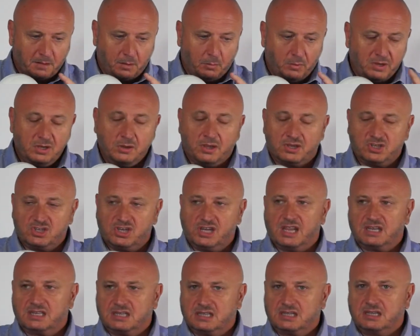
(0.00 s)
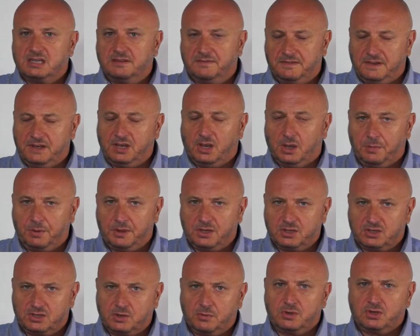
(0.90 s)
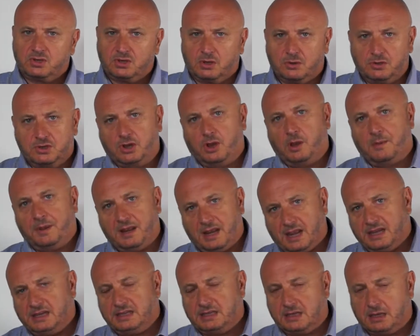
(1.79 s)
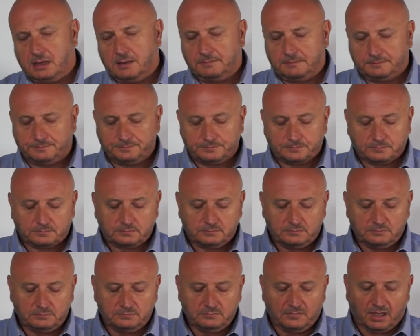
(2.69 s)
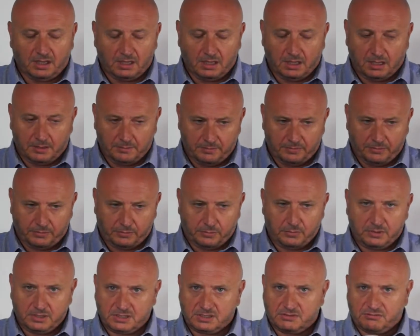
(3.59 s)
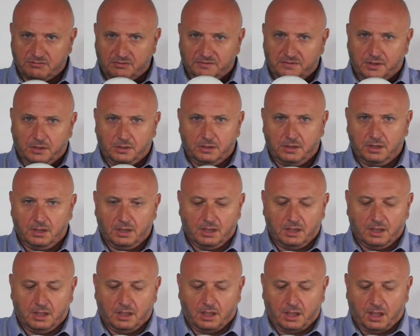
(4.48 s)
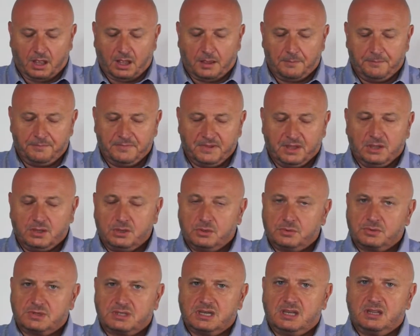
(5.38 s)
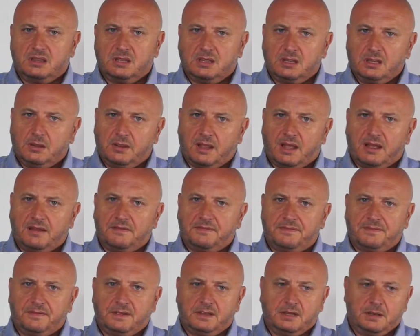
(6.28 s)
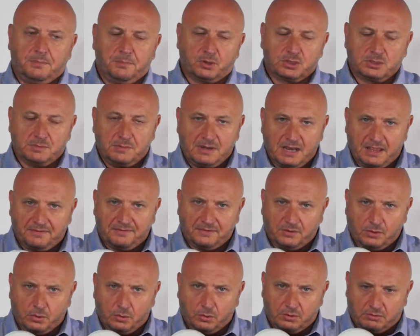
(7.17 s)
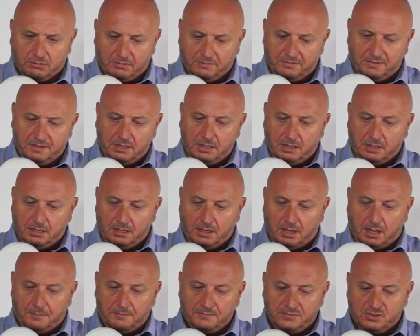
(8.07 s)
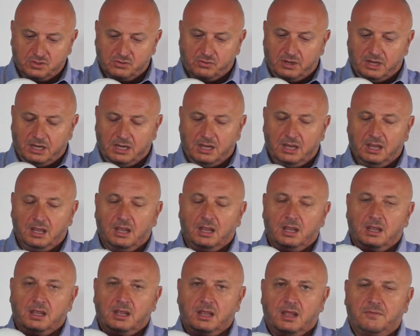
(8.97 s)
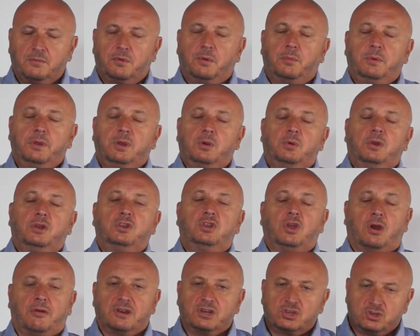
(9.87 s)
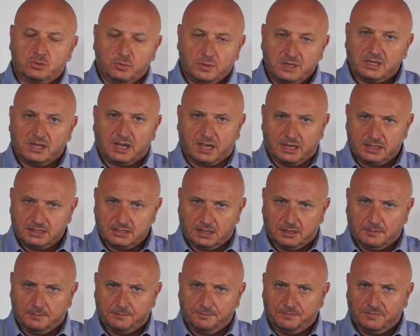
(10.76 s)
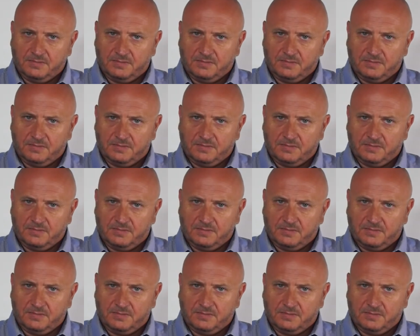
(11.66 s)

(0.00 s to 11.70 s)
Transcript: When you actually get to see the video picture, which I'll show you a bit later through this review, you'll see that you have, in the bottom left corner of the screen, you have what we call a directional indicator.